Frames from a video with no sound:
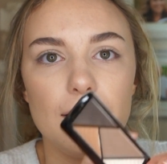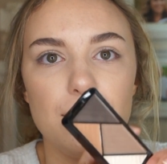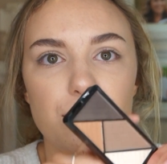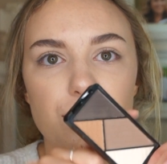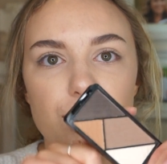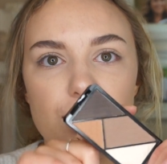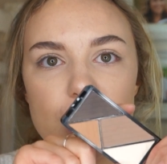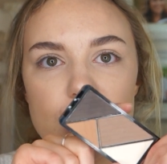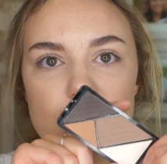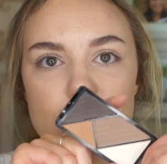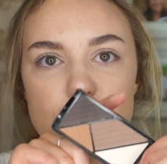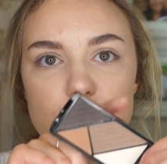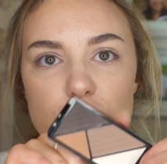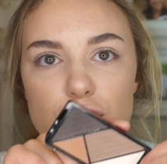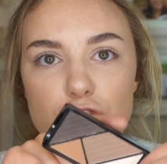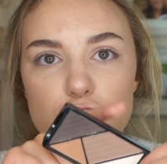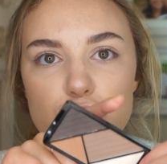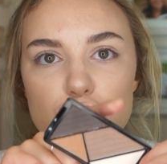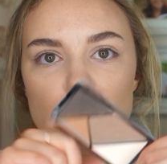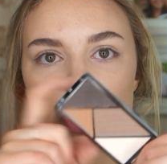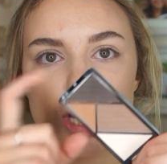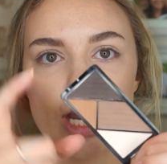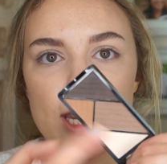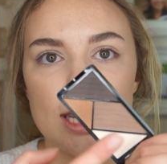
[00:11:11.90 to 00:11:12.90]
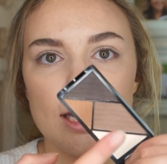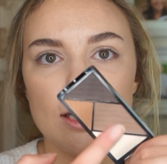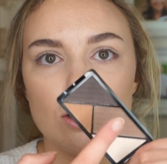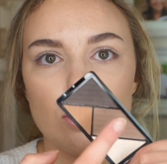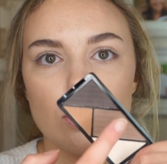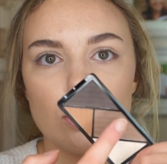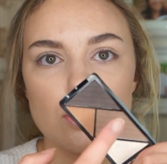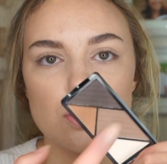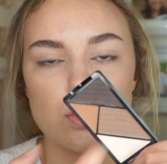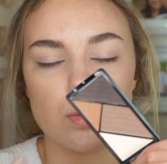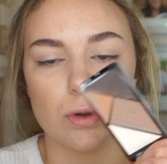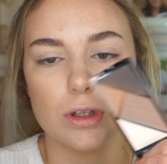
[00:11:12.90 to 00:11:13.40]
this shade
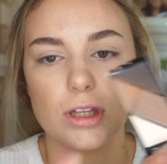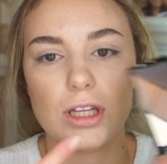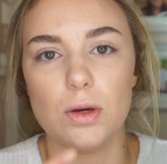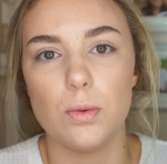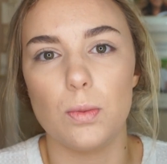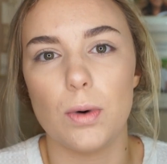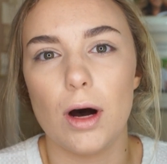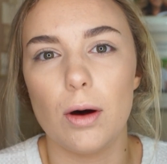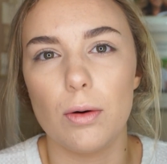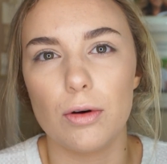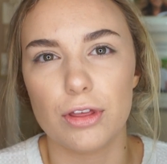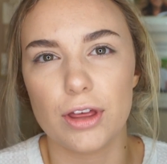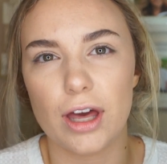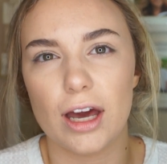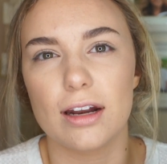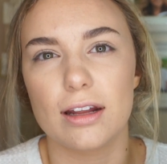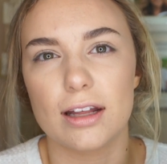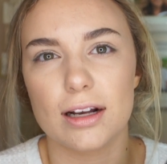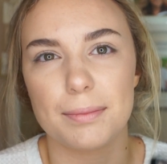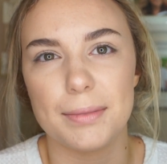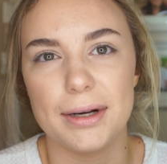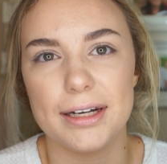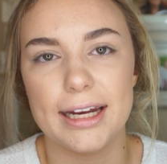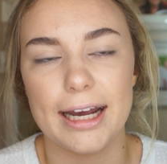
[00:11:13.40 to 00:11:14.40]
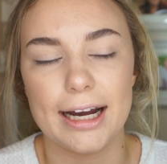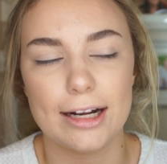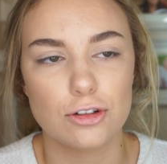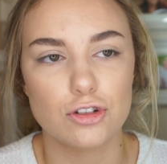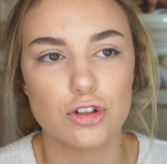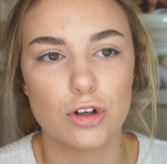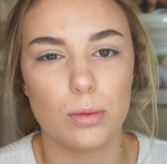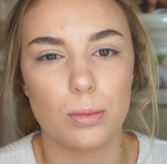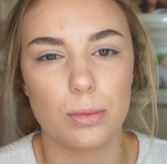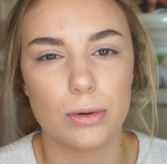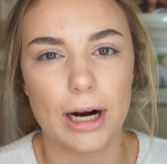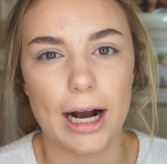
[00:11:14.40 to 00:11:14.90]
goes really well with kind of like my
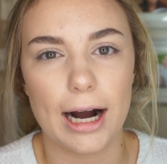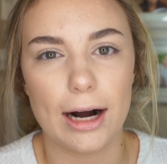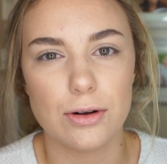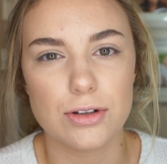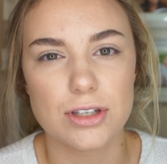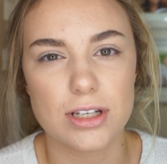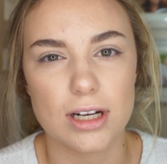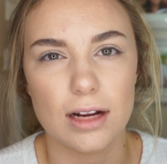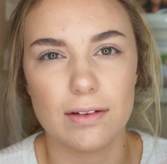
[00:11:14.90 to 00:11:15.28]
natural brows,